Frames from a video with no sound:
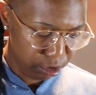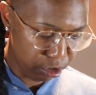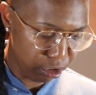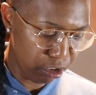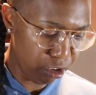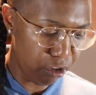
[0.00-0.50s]

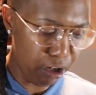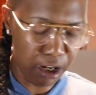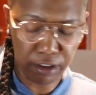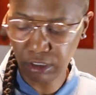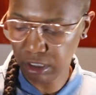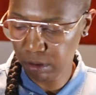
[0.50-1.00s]
so you don't
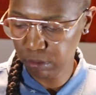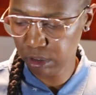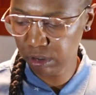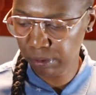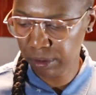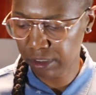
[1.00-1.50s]
have some
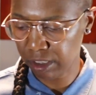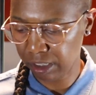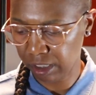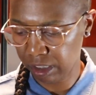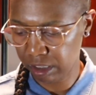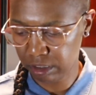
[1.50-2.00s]
super
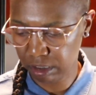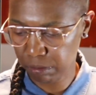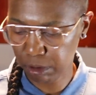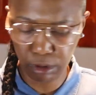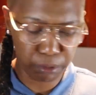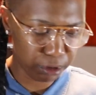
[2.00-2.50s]
thick and then
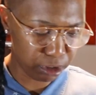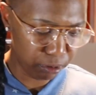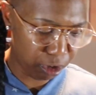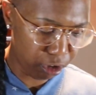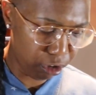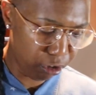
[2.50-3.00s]
some super
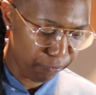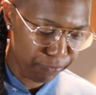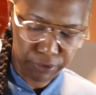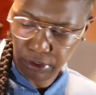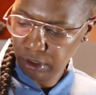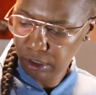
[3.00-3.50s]
small.
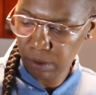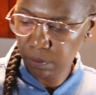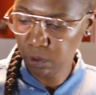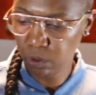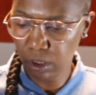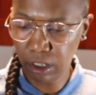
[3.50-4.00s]

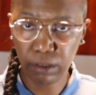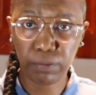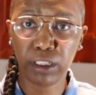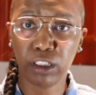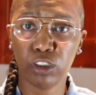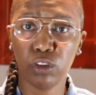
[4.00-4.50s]
Number one,
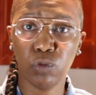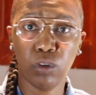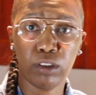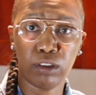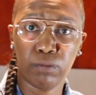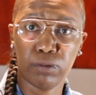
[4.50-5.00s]
because you
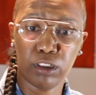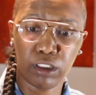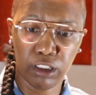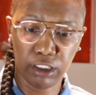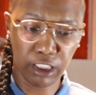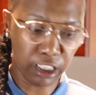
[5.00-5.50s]
want them to
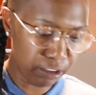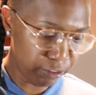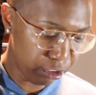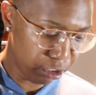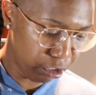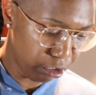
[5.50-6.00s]
cook
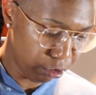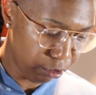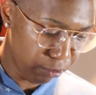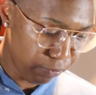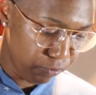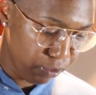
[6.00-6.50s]
evenly,
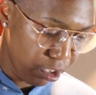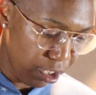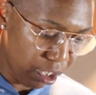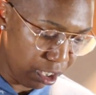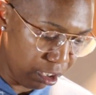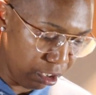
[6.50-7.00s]

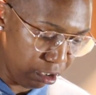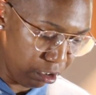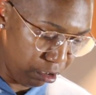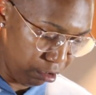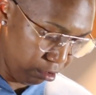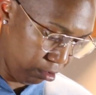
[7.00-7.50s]

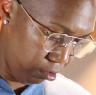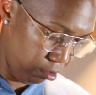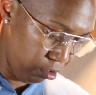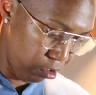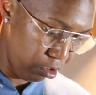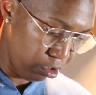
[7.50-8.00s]
and
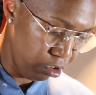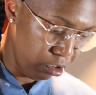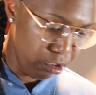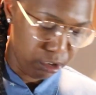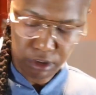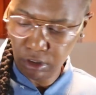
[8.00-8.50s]

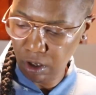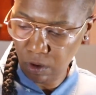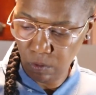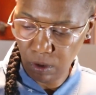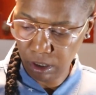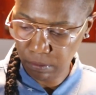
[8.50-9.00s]
you
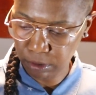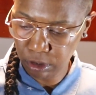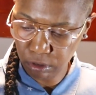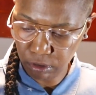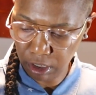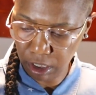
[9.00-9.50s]
don't want them
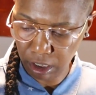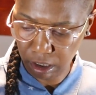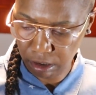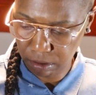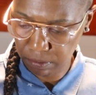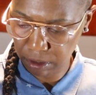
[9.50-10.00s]
too
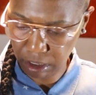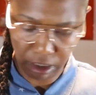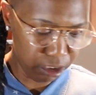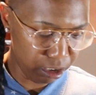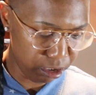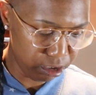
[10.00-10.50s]
thin
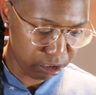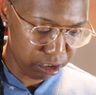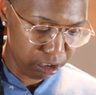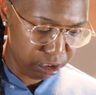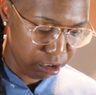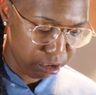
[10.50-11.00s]
because
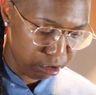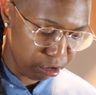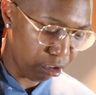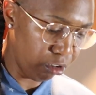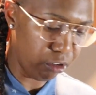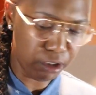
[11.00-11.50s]

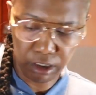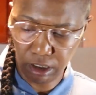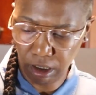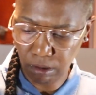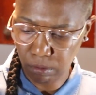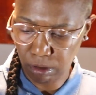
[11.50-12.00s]
you'll
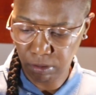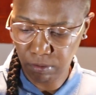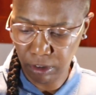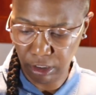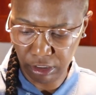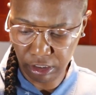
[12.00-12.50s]
end up with
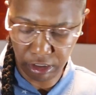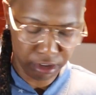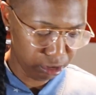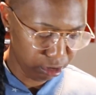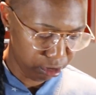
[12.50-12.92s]
mush.